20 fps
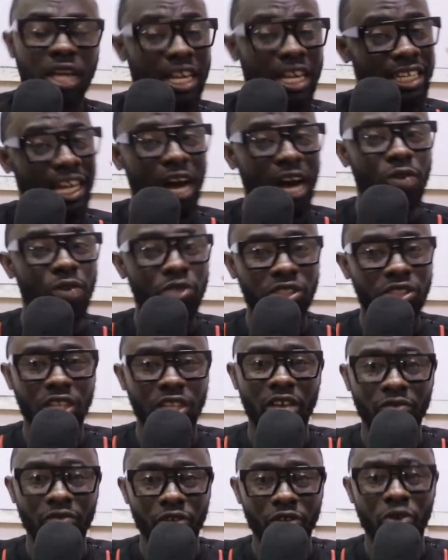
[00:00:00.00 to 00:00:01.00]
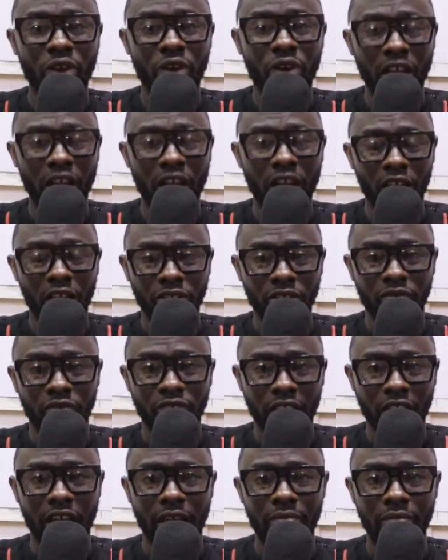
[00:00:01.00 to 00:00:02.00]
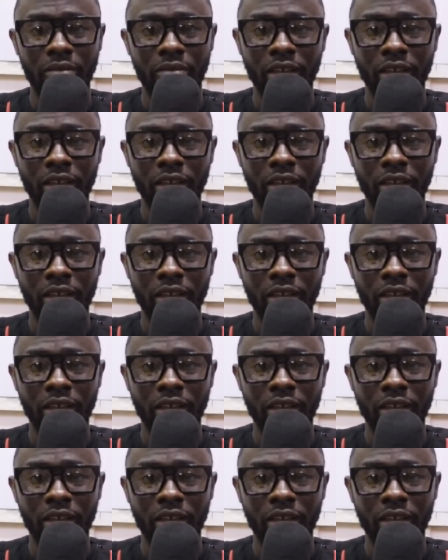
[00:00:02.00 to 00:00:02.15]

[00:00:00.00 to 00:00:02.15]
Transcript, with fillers: That will save you a lot of time